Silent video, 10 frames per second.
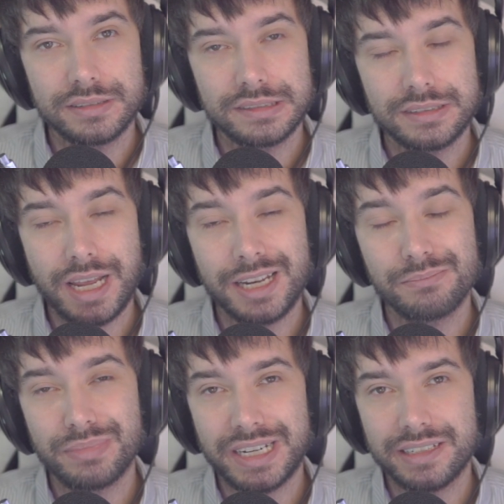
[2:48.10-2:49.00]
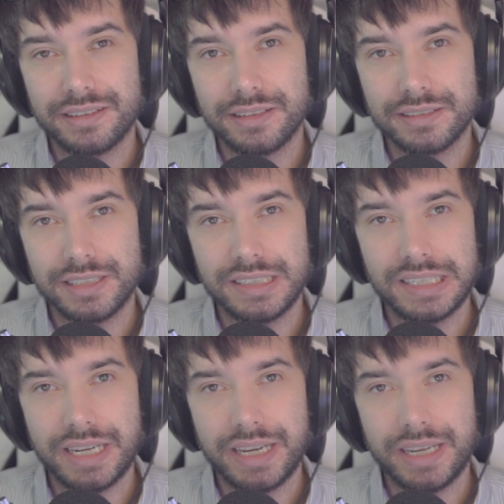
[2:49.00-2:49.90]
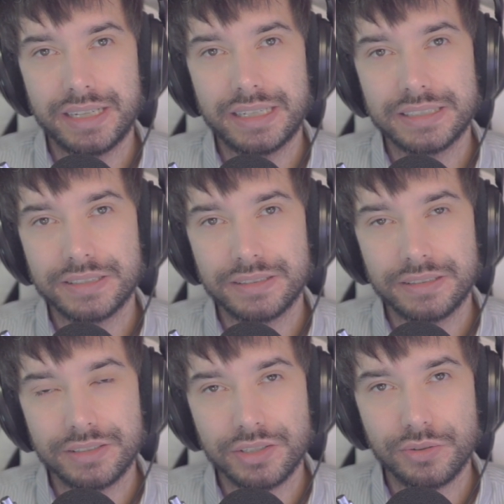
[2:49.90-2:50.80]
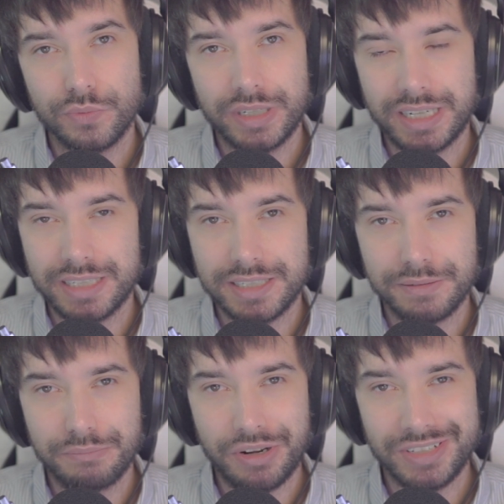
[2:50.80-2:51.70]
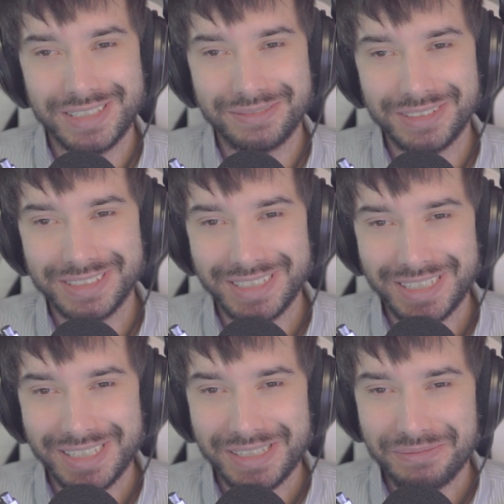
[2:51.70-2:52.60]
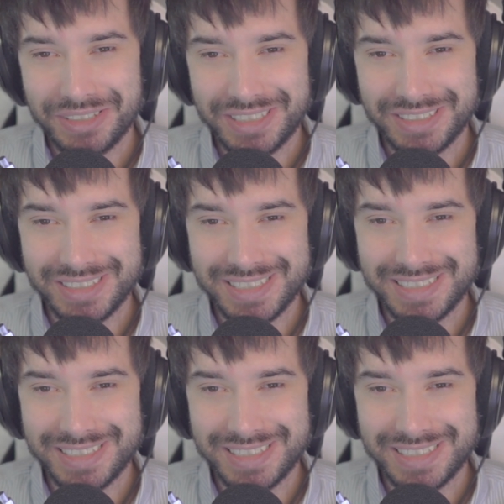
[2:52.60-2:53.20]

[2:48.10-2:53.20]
unbind that key as soon as possible, because